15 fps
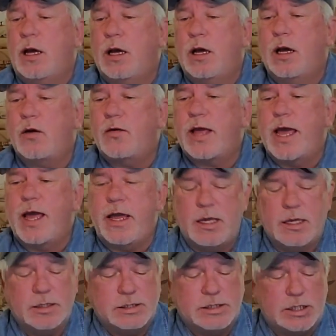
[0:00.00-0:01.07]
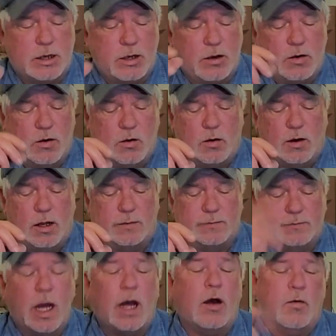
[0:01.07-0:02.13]
Okay, so,
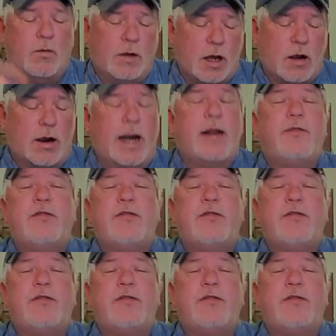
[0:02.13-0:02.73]
oh, all right.